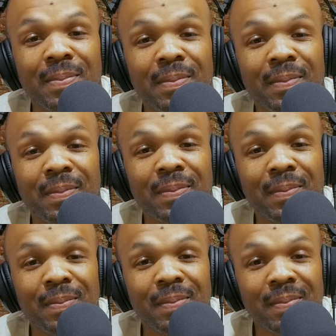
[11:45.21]

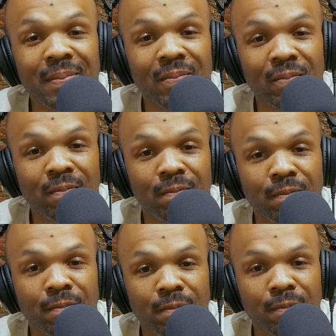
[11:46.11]

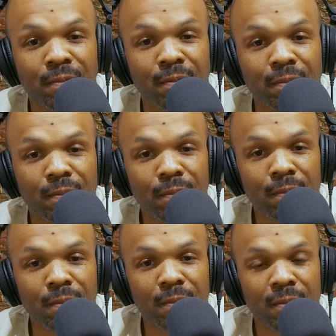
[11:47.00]

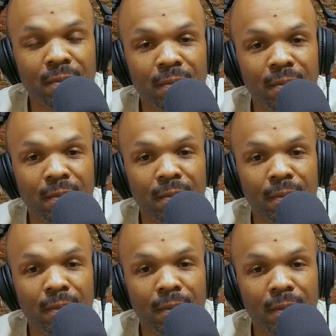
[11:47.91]
The person shown says nothing.